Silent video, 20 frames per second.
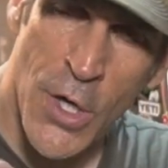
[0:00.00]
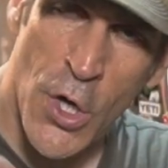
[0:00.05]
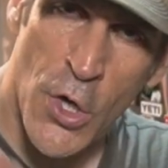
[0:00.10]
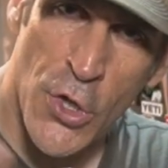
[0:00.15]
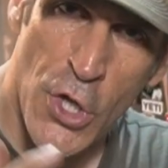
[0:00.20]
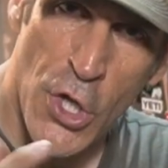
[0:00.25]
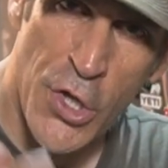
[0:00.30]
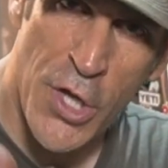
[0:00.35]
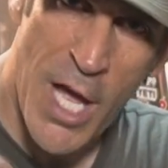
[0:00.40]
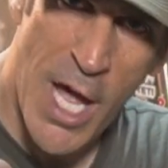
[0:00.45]
on
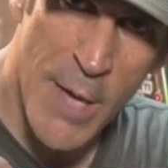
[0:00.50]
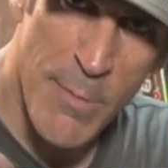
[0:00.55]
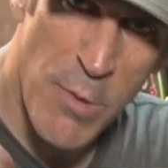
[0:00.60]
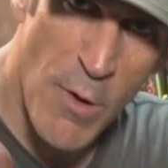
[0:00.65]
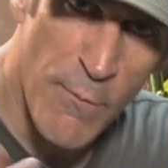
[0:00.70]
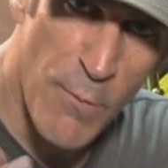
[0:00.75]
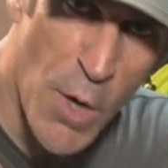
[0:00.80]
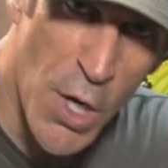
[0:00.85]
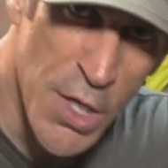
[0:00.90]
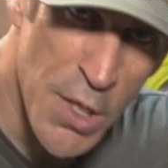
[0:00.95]
the type
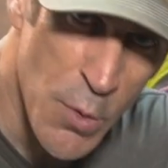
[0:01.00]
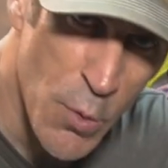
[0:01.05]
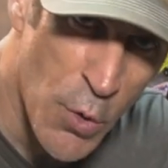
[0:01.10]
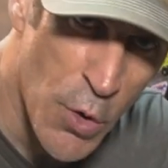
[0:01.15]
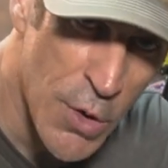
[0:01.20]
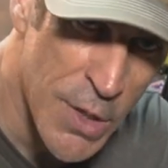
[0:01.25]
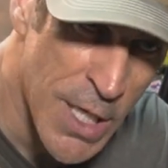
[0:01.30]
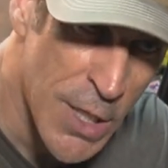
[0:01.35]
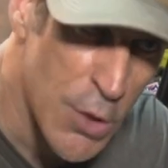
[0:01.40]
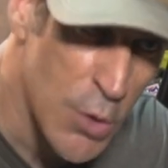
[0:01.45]
of
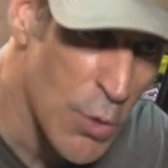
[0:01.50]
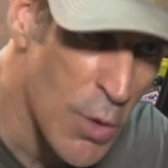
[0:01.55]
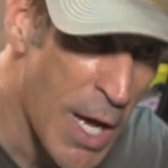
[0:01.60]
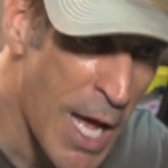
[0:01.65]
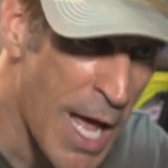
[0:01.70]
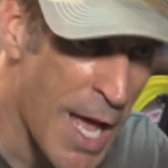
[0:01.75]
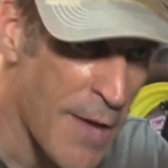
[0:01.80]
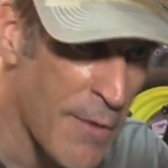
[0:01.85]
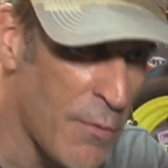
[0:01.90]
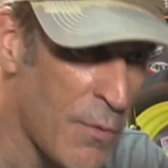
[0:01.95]
bodywork that you
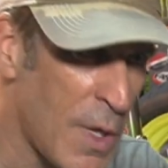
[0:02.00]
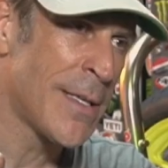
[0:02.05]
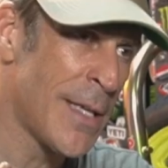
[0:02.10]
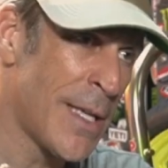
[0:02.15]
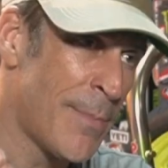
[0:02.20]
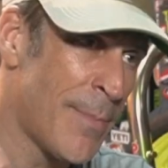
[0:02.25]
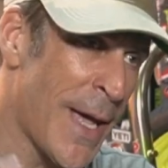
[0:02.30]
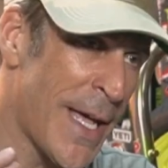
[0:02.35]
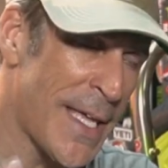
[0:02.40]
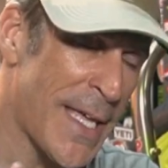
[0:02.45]
have.
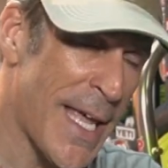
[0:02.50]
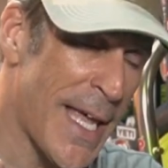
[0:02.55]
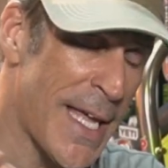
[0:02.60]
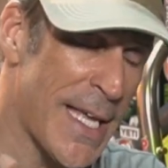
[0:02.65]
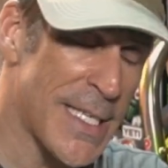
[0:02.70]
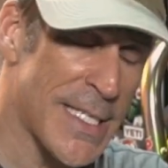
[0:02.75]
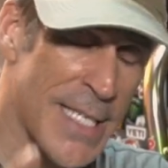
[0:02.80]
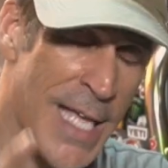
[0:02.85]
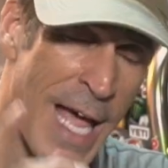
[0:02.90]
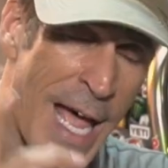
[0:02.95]
In my
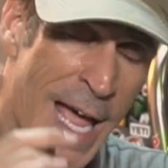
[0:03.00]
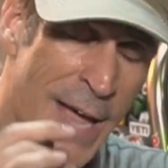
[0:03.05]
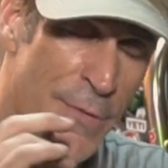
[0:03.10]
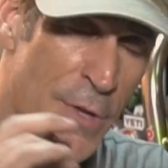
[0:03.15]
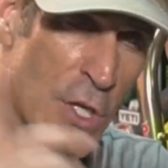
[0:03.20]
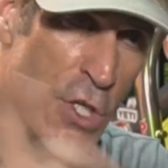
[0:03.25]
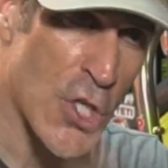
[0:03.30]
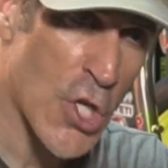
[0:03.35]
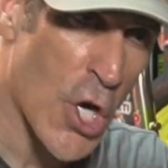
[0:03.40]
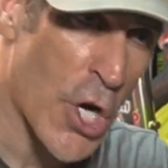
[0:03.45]
case, I have
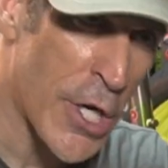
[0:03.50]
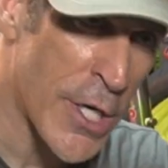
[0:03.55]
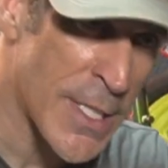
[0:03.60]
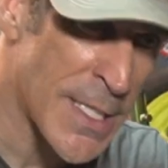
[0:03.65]
the Shark